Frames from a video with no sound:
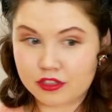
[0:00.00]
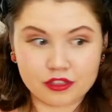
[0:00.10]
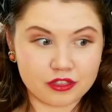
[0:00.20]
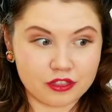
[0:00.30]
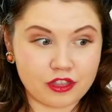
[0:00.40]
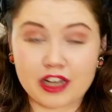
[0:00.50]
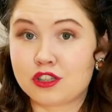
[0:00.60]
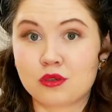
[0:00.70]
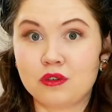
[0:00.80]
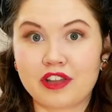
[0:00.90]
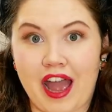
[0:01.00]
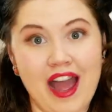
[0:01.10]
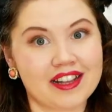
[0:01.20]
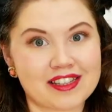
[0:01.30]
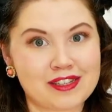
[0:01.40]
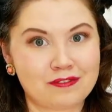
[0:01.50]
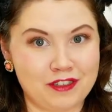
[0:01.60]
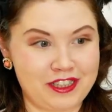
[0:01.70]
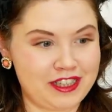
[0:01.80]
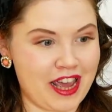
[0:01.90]
that's all the hats for
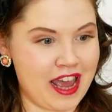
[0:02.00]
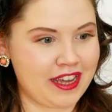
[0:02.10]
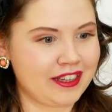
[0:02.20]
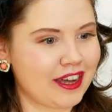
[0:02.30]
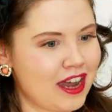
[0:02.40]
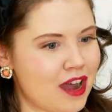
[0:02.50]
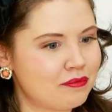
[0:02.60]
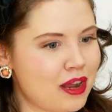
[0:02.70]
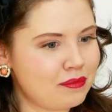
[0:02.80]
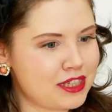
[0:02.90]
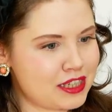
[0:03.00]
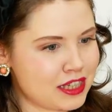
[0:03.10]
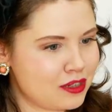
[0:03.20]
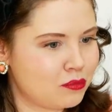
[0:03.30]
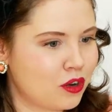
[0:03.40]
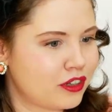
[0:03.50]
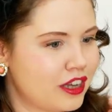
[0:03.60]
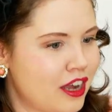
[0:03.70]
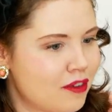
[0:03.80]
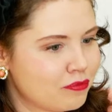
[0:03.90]
today. Um, let me see what
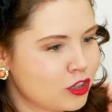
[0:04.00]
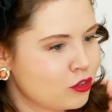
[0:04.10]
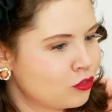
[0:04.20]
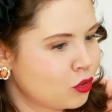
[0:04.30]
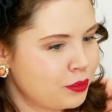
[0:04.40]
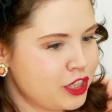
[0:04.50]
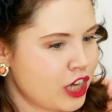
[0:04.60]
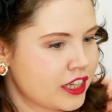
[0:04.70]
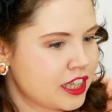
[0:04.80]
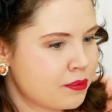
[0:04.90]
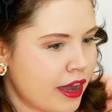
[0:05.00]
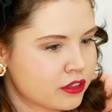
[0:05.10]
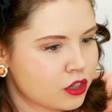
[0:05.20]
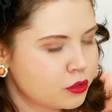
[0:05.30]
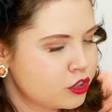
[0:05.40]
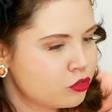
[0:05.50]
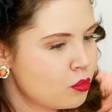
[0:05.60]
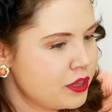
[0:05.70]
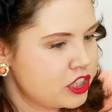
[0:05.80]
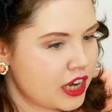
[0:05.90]
um, you've all been chatting about. Oh, you've all
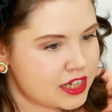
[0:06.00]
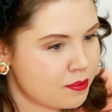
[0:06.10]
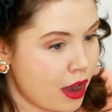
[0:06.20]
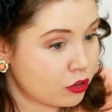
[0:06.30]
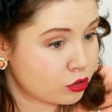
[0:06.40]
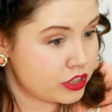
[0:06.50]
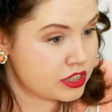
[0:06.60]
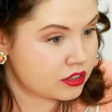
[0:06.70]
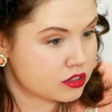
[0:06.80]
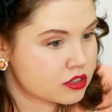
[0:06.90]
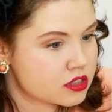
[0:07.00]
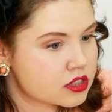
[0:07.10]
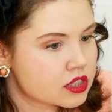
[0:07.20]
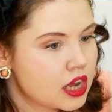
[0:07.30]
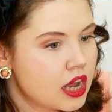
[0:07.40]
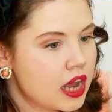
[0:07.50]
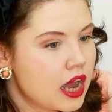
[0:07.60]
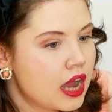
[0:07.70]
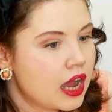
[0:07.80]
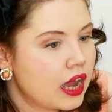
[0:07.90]
been chatting about crystals.
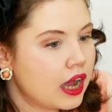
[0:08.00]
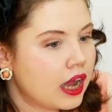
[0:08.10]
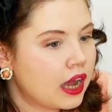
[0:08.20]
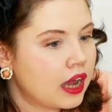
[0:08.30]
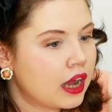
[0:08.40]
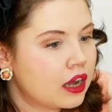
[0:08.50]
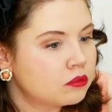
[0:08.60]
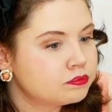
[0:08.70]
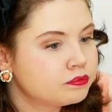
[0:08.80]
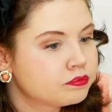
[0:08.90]
Um,